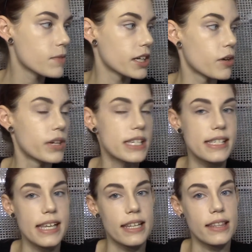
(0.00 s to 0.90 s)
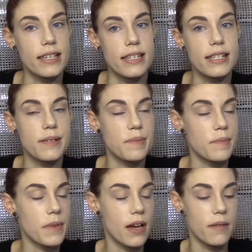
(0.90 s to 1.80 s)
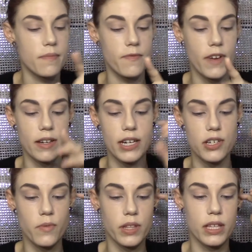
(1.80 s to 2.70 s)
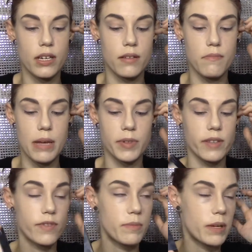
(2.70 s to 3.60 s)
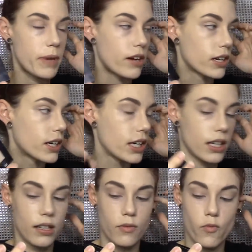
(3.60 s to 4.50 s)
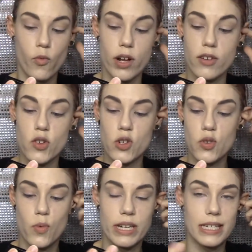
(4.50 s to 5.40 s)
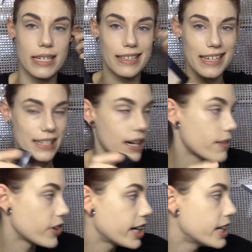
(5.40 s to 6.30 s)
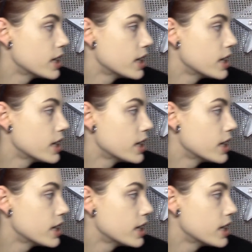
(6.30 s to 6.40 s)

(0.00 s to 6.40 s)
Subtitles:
go in and set this foundation with the Maybelline Fit Me powder and 120 Classic Ivory.